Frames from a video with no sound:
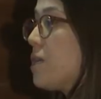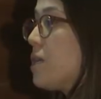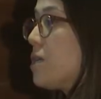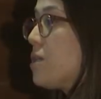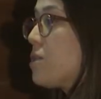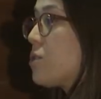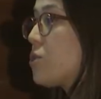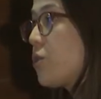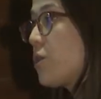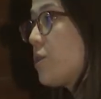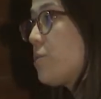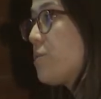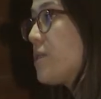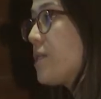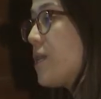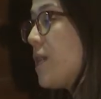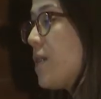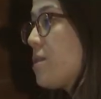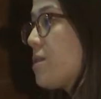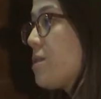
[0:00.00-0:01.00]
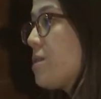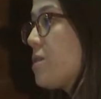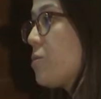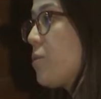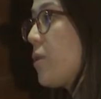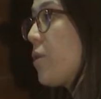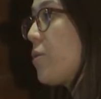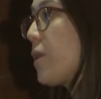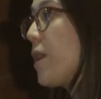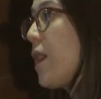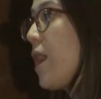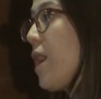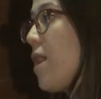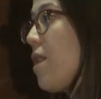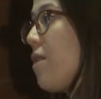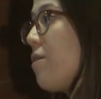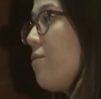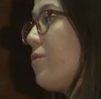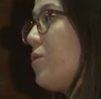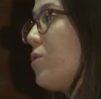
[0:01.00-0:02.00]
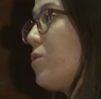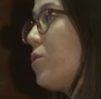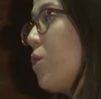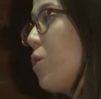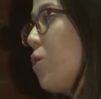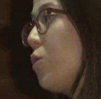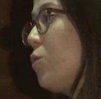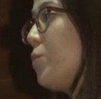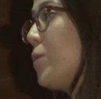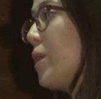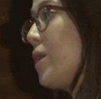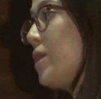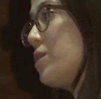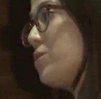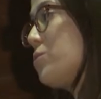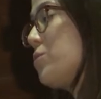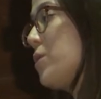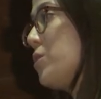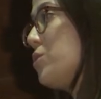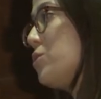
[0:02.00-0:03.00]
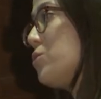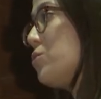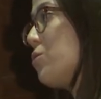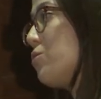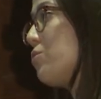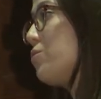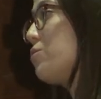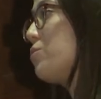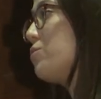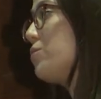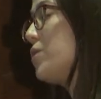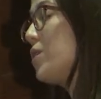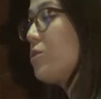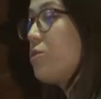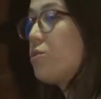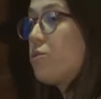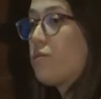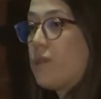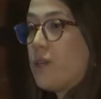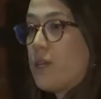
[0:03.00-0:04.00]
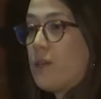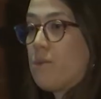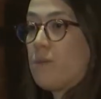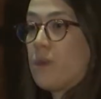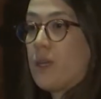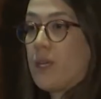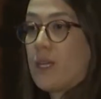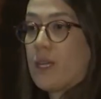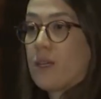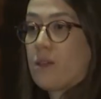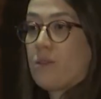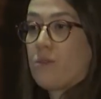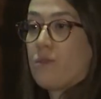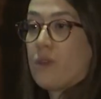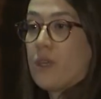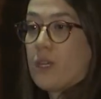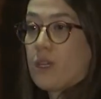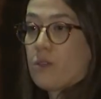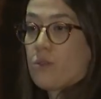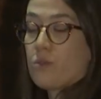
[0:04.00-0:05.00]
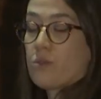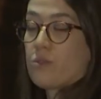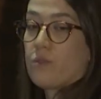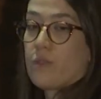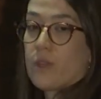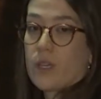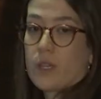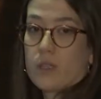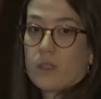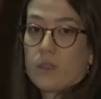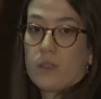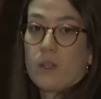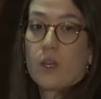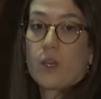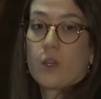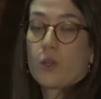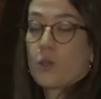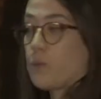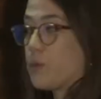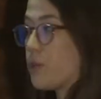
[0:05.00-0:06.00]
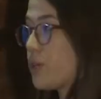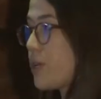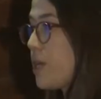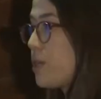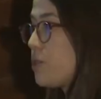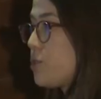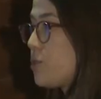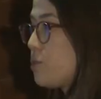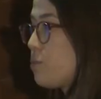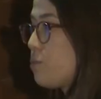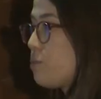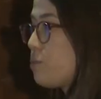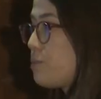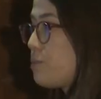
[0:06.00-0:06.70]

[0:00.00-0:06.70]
circumstances where we have low penetration of V2V, meaning vehicle-to-vehicle communication.